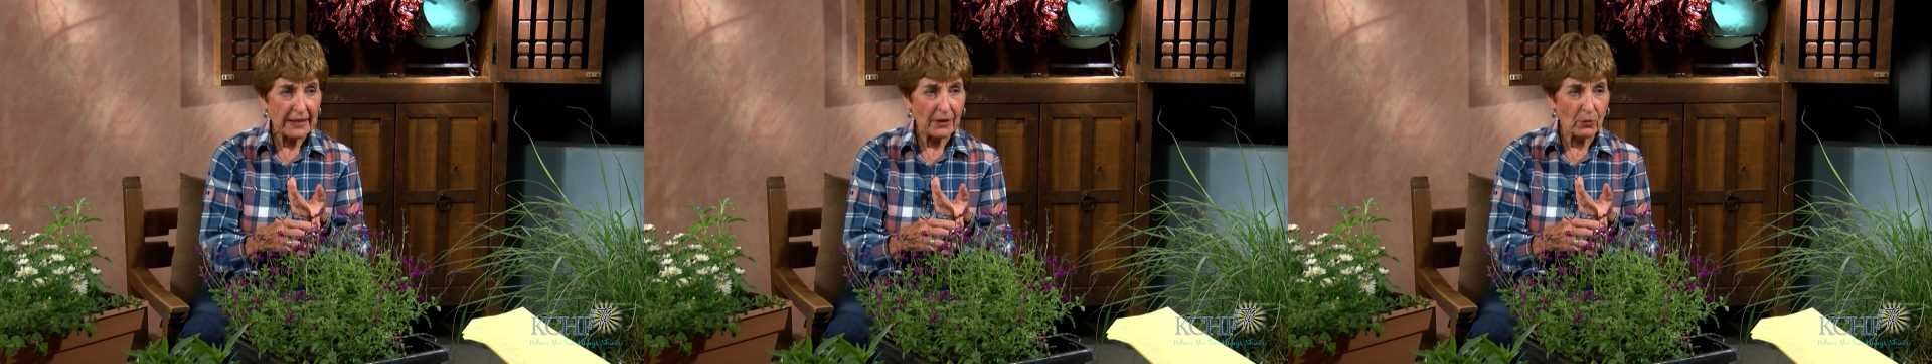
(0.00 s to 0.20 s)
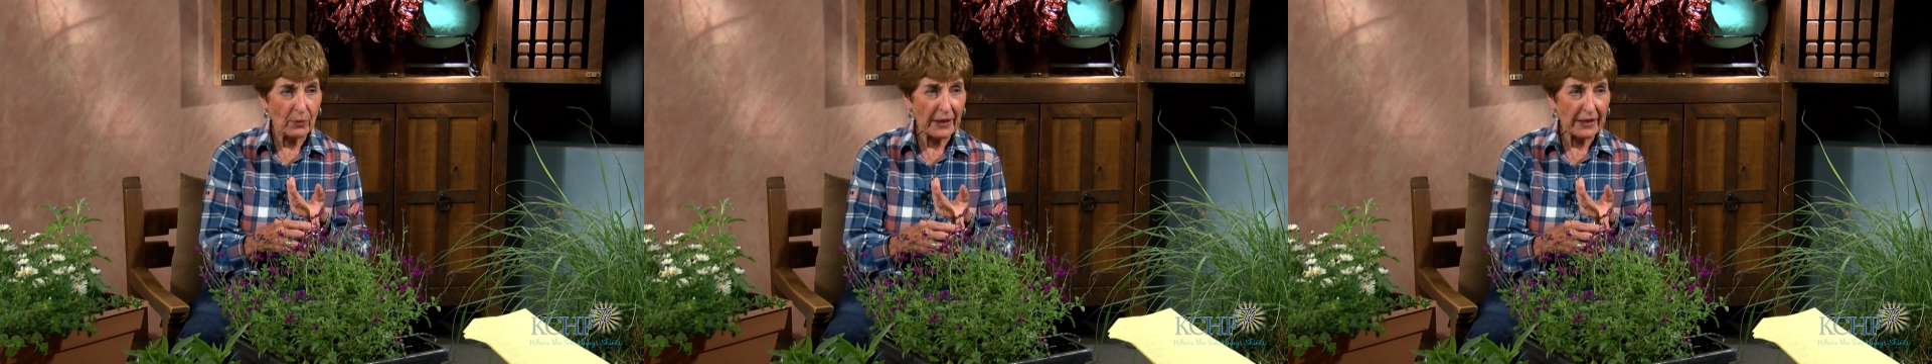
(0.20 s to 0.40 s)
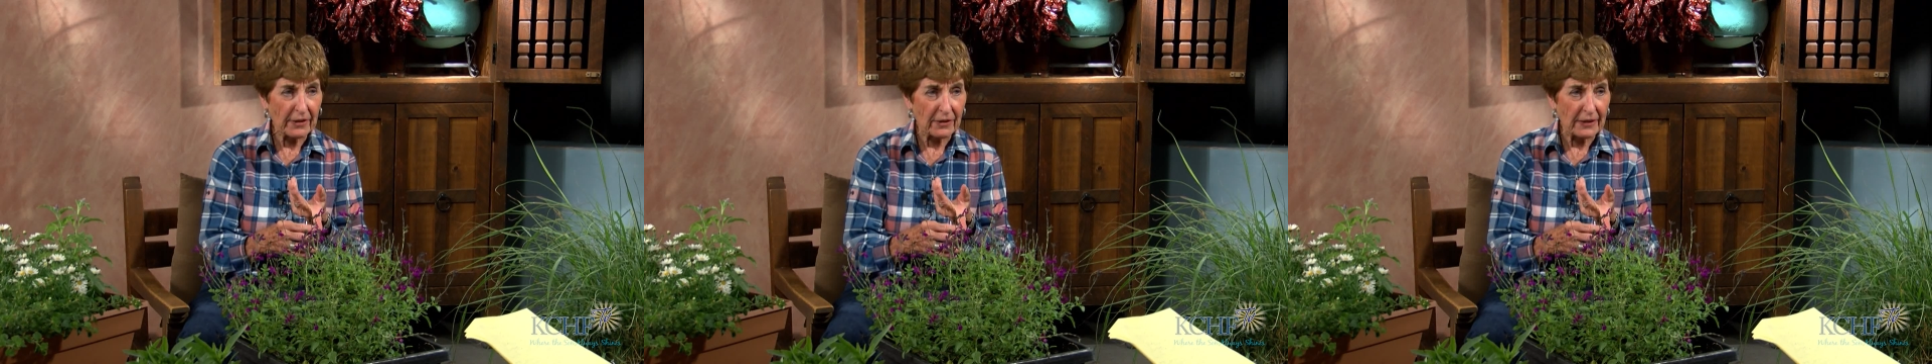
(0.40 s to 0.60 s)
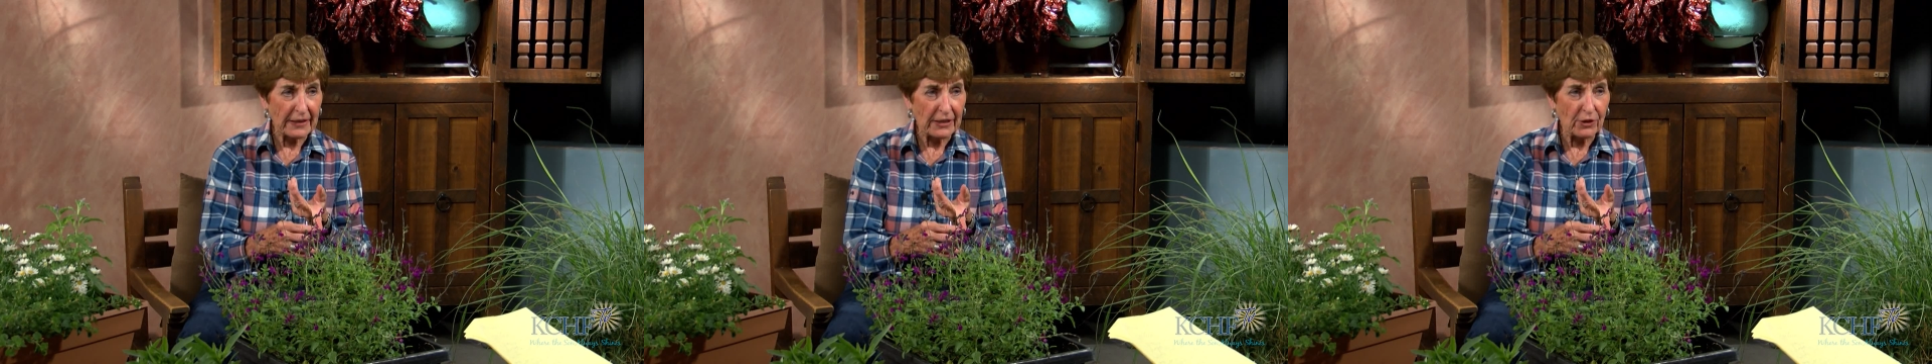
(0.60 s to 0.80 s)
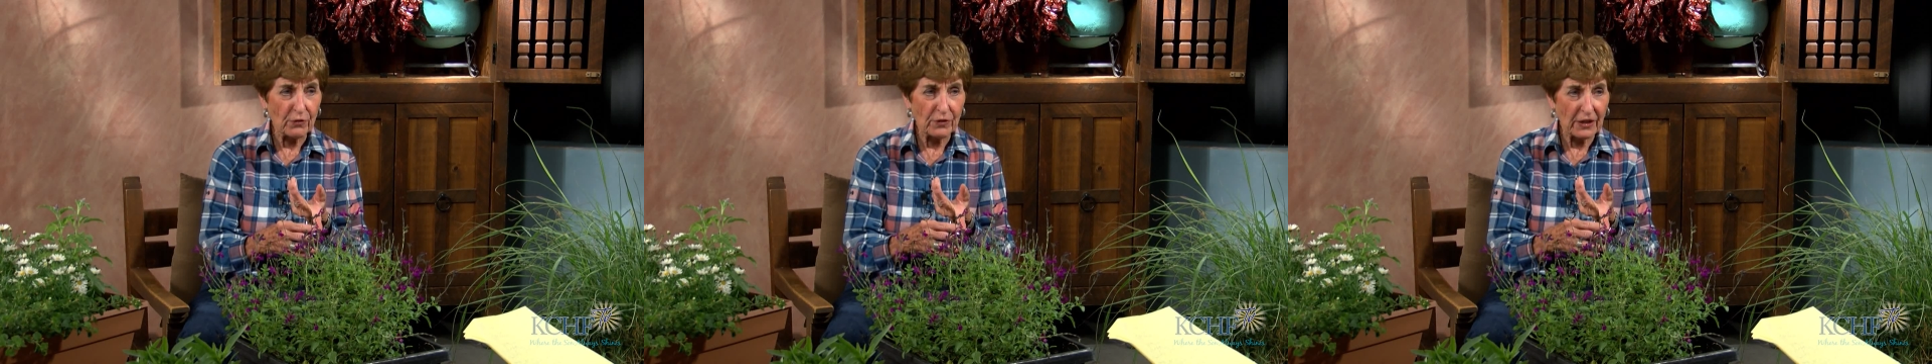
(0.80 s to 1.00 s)

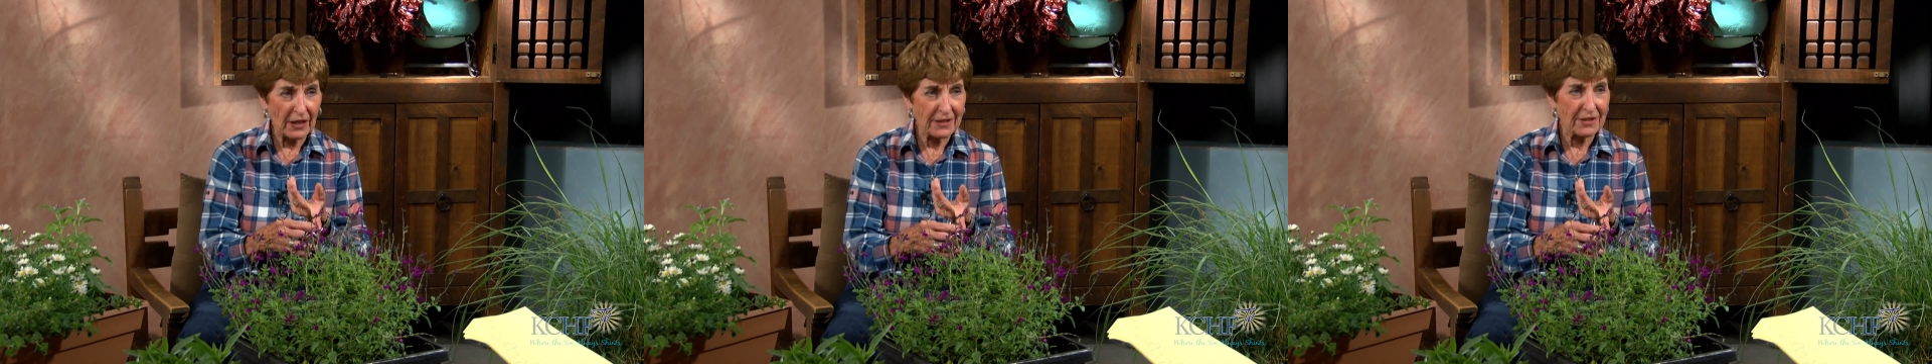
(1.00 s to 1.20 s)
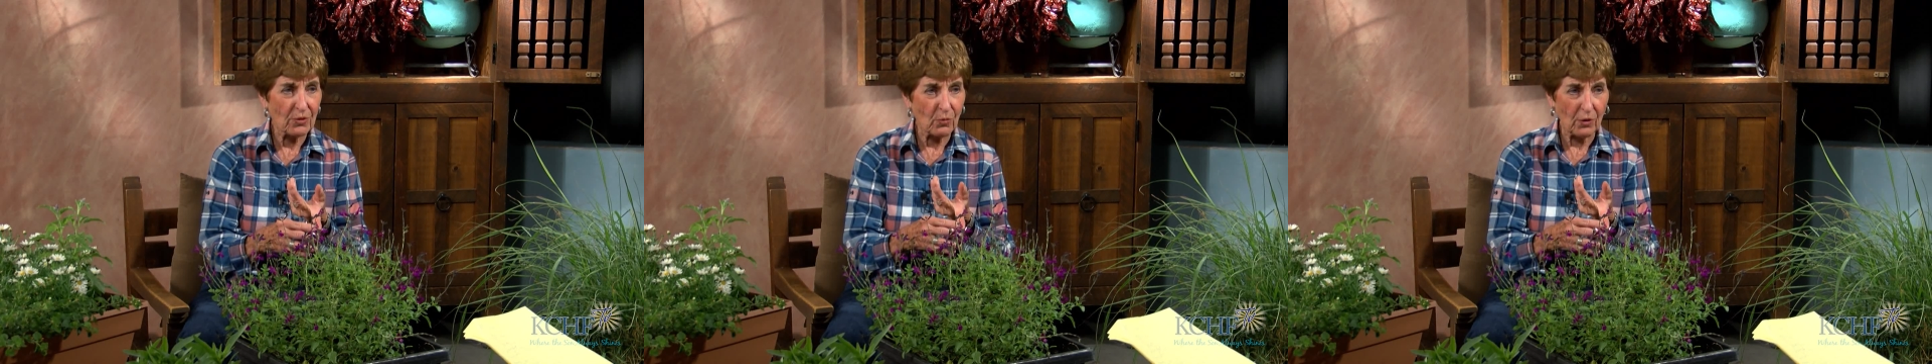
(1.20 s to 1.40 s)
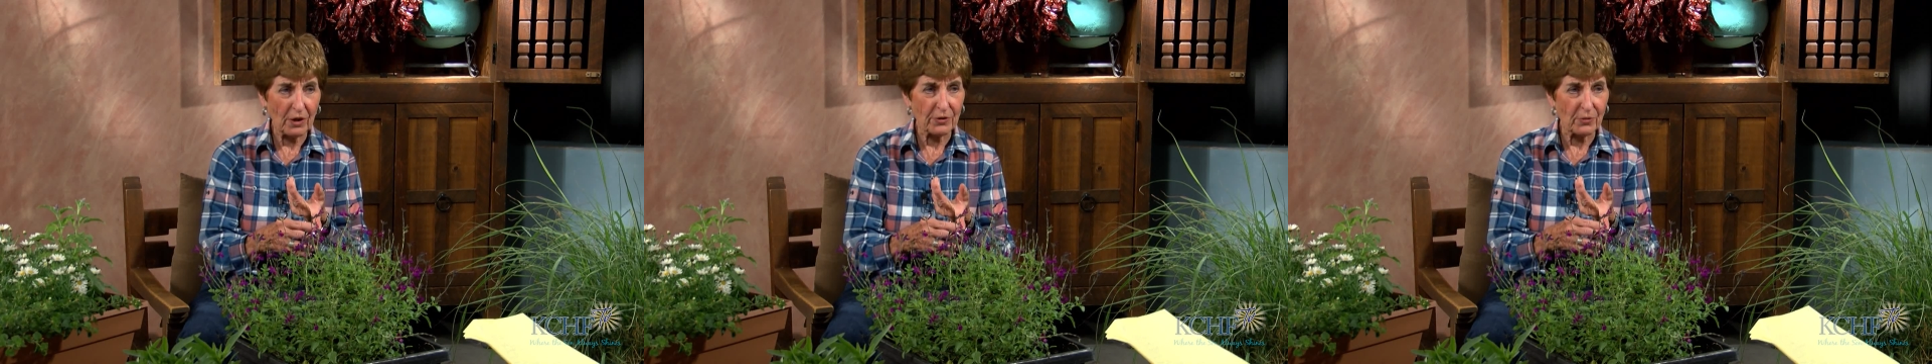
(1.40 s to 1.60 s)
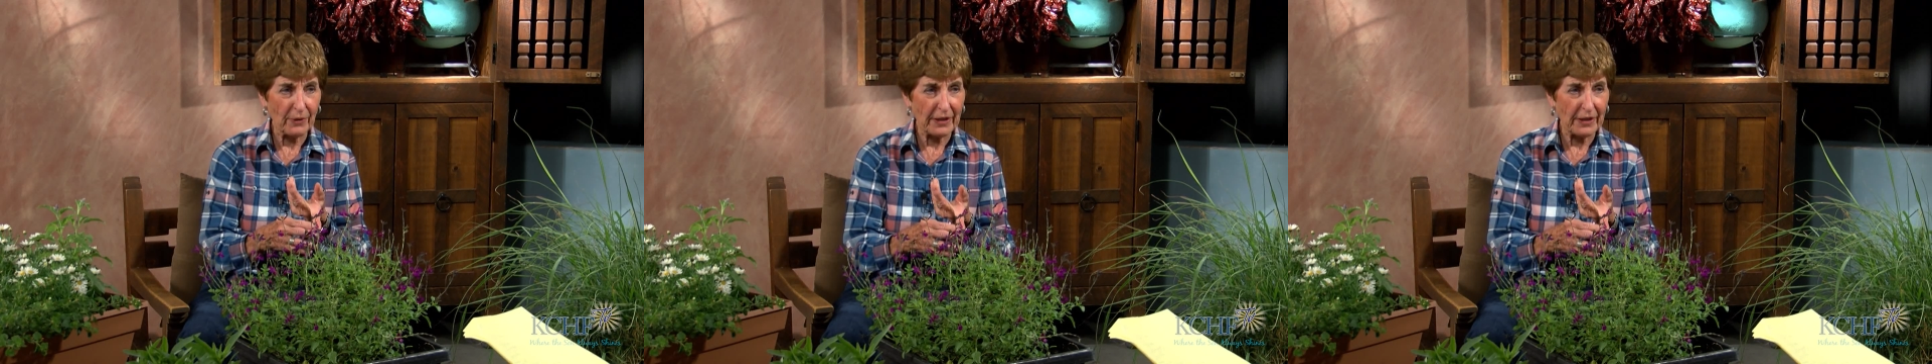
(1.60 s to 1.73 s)
Irregularly. Oh. You've got to water